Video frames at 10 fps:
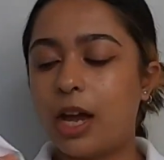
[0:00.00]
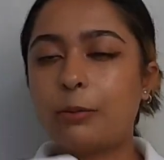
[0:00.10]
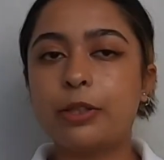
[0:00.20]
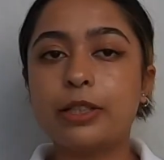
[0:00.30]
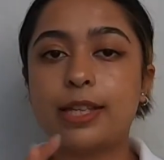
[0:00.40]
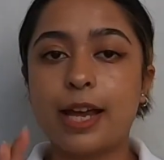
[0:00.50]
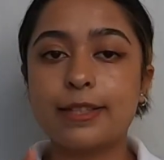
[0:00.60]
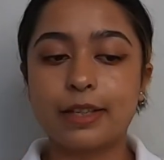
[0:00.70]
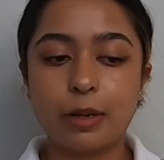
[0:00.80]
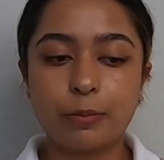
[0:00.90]
I would
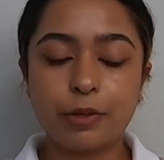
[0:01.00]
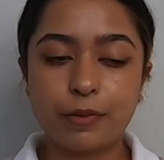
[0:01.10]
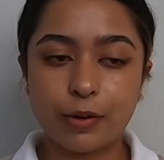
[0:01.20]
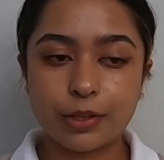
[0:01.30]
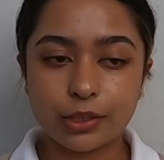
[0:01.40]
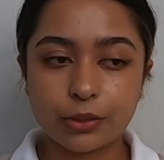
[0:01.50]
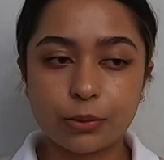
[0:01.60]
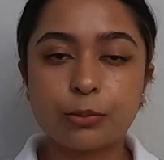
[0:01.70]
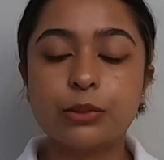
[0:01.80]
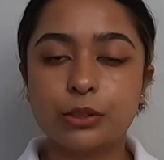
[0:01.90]
size up if I were
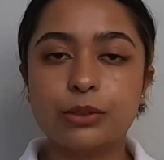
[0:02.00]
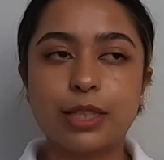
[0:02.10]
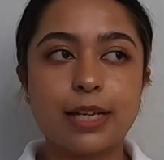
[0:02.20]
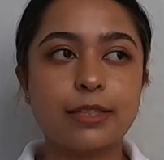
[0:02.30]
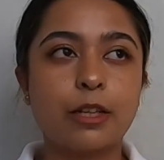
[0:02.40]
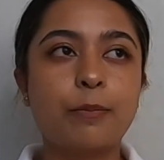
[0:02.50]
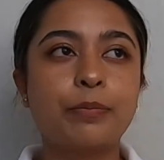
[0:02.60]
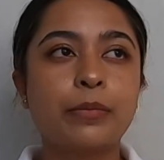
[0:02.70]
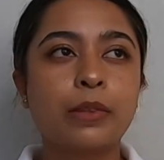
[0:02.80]
you. Do size up.